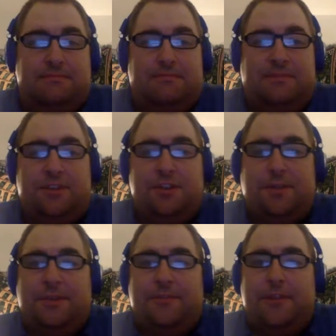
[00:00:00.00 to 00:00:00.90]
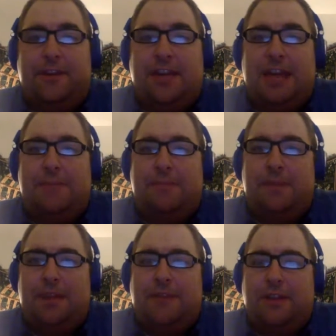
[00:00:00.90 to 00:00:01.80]
It should be a fun game.
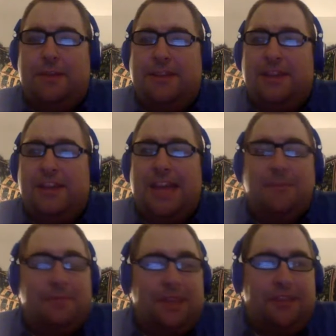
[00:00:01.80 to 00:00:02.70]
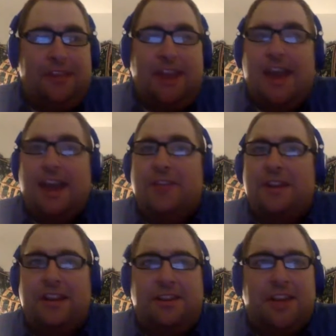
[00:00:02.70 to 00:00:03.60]
If you're going to be at the game, please stay
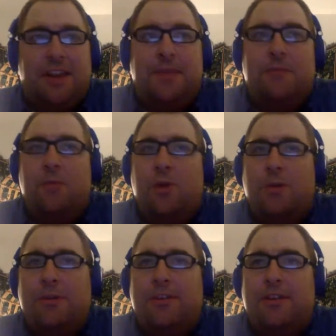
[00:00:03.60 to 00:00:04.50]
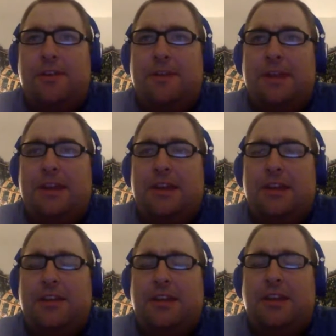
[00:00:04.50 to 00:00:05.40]
hydrated. It's going to be warm. It's going to be,
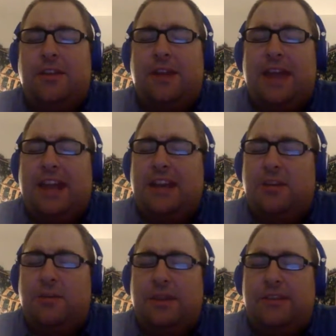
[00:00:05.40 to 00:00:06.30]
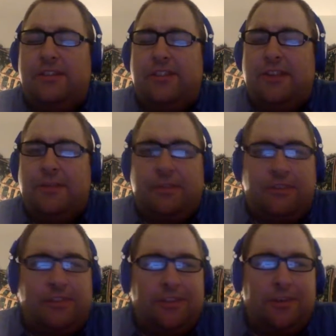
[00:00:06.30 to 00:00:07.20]
I think, near 80 degrees in San
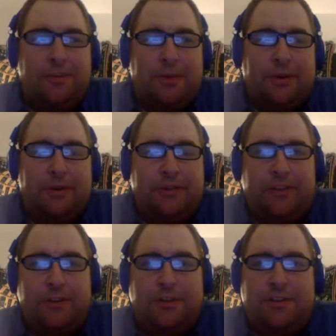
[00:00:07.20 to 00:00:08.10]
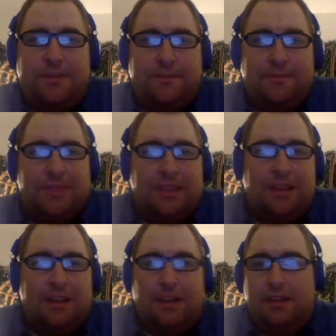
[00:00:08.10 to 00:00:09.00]
Francisco tomorrow. So
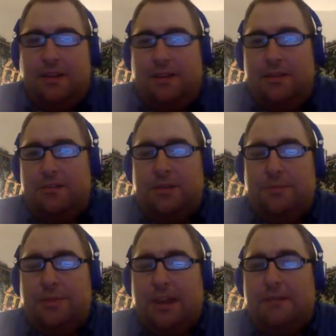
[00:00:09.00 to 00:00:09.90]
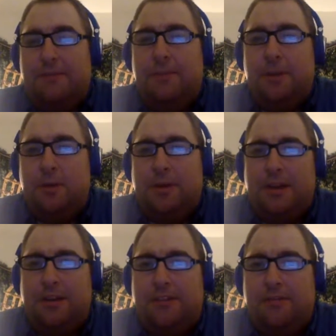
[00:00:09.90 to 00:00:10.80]
drink plenty of
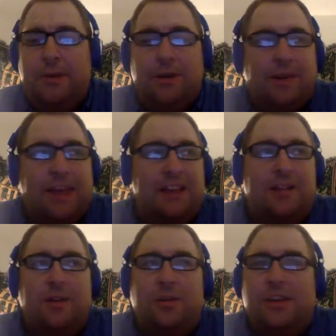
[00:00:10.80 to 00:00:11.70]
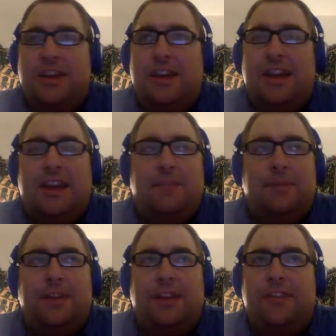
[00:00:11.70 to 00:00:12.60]
fluids, wear light clothing, and
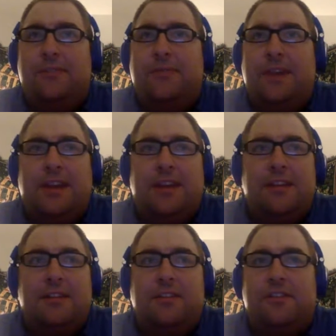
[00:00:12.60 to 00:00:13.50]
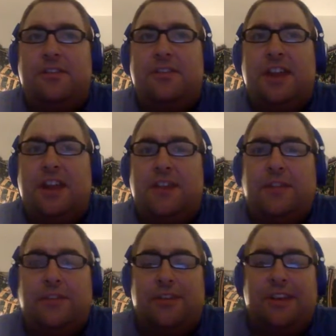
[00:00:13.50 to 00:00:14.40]
please find shade if
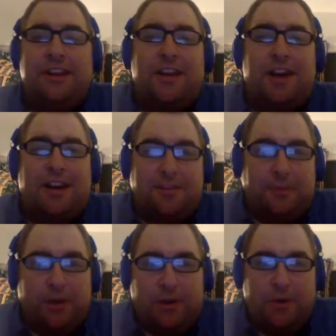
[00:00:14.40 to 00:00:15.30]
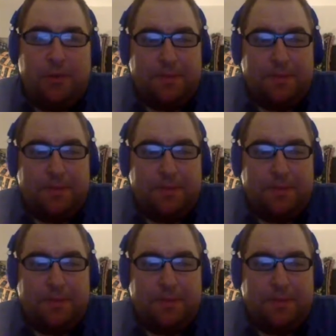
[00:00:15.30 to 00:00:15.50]
you start getting hot tomorrow.